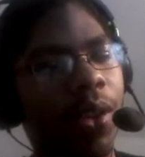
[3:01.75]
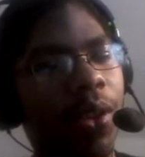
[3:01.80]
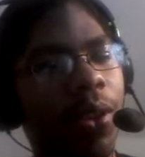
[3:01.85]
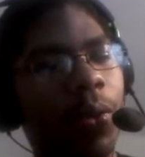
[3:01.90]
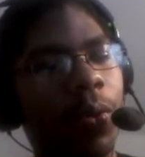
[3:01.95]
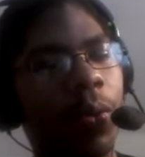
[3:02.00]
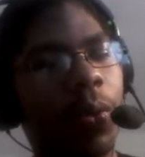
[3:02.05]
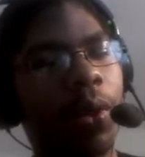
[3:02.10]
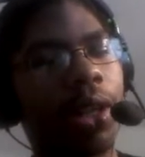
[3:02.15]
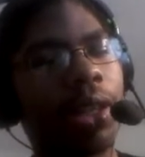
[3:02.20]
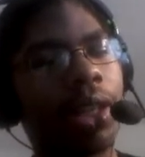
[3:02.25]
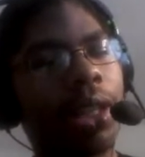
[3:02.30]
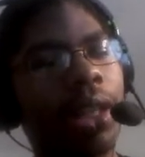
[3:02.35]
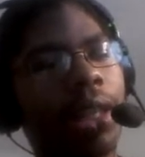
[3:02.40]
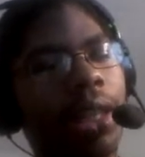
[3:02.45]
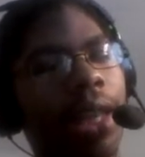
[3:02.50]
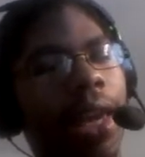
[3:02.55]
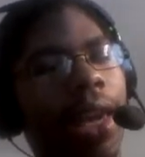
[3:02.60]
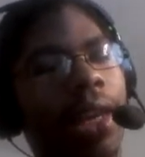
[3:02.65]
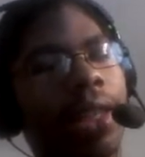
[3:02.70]
really
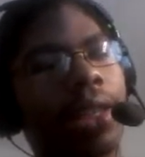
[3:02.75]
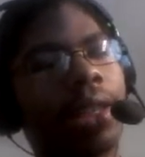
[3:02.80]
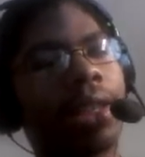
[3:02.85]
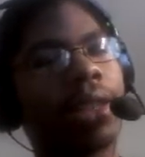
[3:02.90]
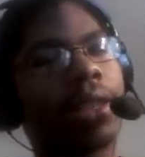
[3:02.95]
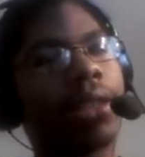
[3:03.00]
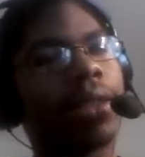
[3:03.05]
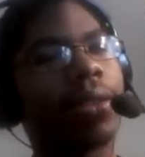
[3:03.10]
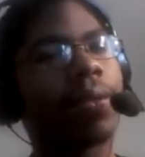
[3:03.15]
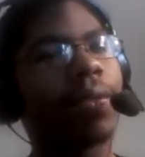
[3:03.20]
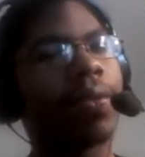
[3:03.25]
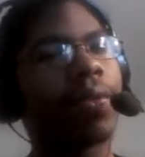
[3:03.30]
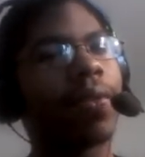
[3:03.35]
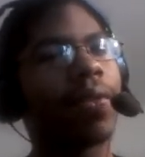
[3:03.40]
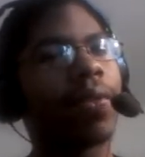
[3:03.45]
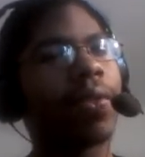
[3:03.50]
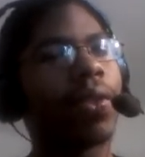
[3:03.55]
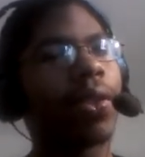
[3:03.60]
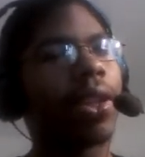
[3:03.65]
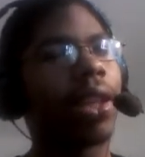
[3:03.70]
like
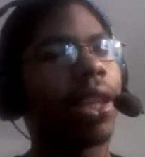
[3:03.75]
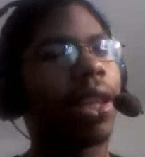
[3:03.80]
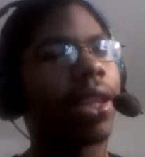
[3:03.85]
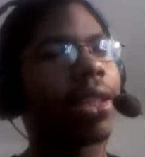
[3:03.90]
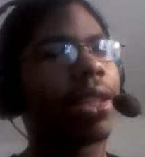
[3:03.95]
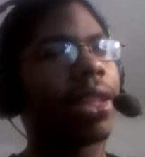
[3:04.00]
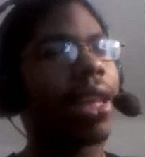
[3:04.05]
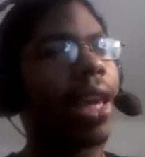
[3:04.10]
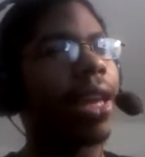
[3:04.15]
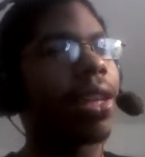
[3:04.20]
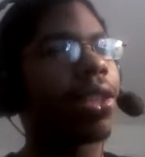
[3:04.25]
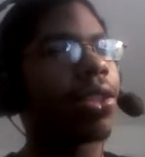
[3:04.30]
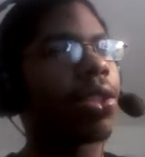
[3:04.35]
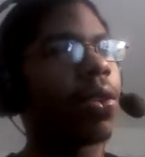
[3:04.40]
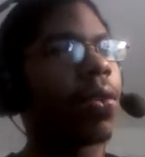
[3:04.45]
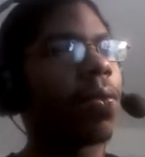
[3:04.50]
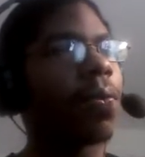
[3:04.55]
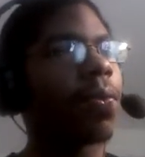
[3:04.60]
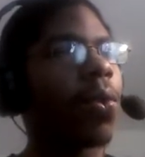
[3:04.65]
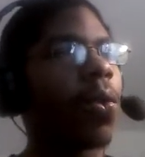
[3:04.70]
takes
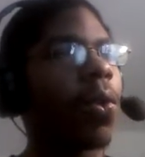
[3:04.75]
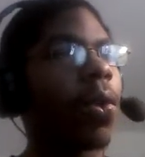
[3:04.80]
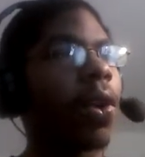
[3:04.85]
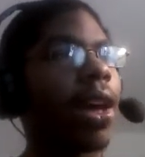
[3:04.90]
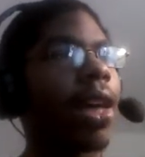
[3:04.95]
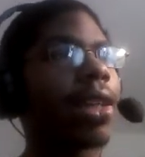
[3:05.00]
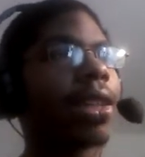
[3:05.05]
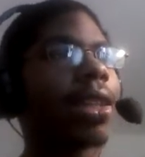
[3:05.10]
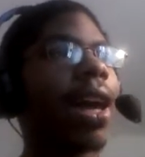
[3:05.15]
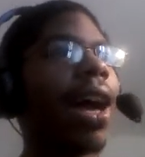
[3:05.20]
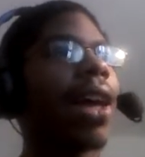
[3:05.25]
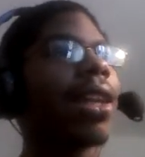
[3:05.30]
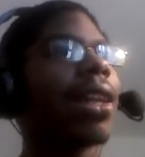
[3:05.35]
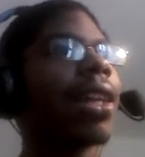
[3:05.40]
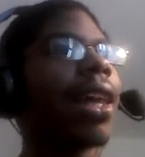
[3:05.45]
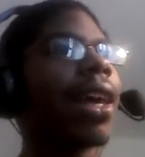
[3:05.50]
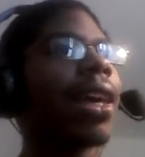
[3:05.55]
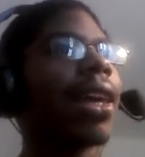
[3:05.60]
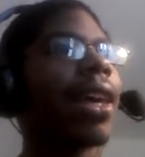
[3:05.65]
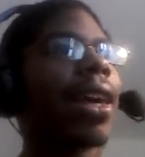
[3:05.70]
you for it's kind of
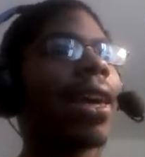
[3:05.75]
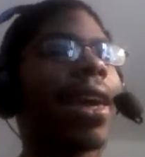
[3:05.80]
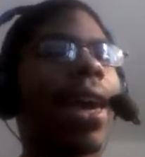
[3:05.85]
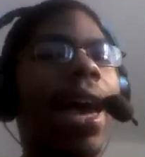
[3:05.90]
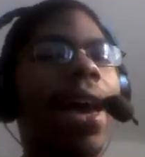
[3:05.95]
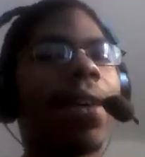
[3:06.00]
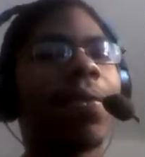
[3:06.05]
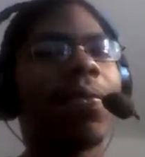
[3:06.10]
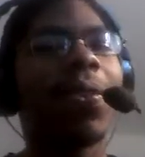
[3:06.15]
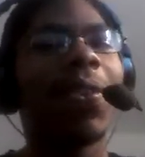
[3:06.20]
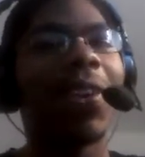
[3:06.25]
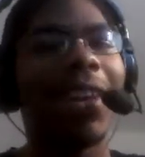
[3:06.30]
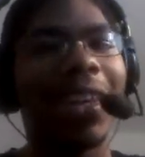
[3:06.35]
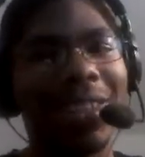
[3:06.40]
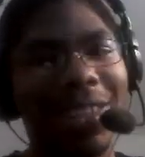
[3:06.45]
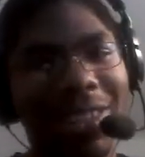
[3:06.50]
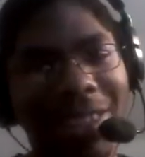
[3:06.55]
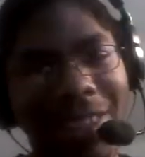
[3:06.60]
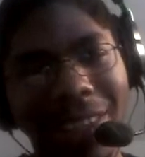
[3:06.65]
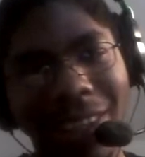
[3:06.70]
like a
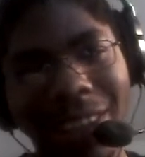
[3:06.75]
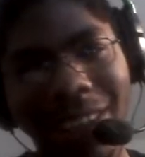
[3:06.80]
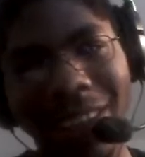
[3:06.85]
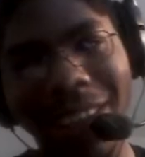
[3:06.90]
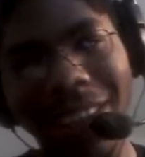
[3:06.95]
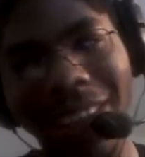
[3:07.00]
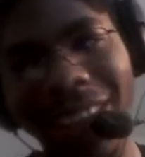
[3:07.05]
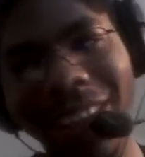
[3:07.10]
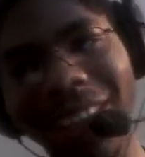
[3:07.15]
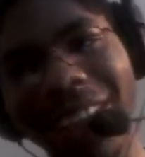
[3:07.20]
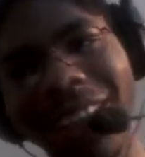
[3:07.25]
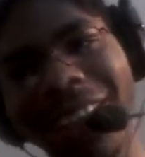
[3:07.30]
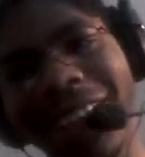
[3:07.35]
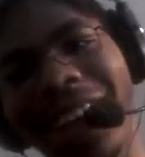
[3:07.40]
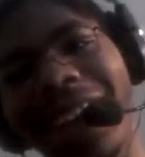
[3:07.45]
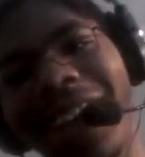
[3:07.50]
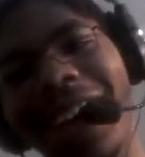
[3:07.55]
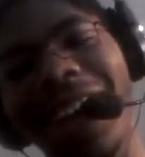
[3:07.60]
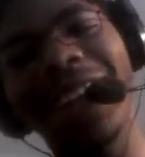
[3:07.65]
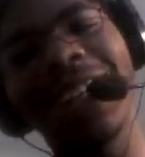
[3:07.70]
catfish.
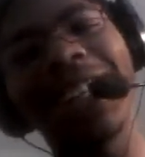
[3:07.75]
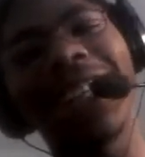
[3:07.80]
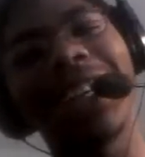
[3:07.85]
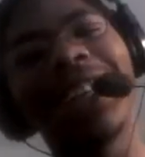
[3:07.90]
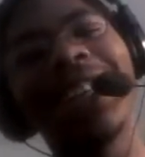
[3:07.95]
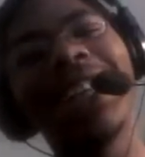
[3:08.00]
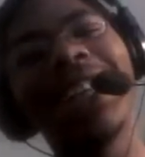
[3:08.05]
Kinda.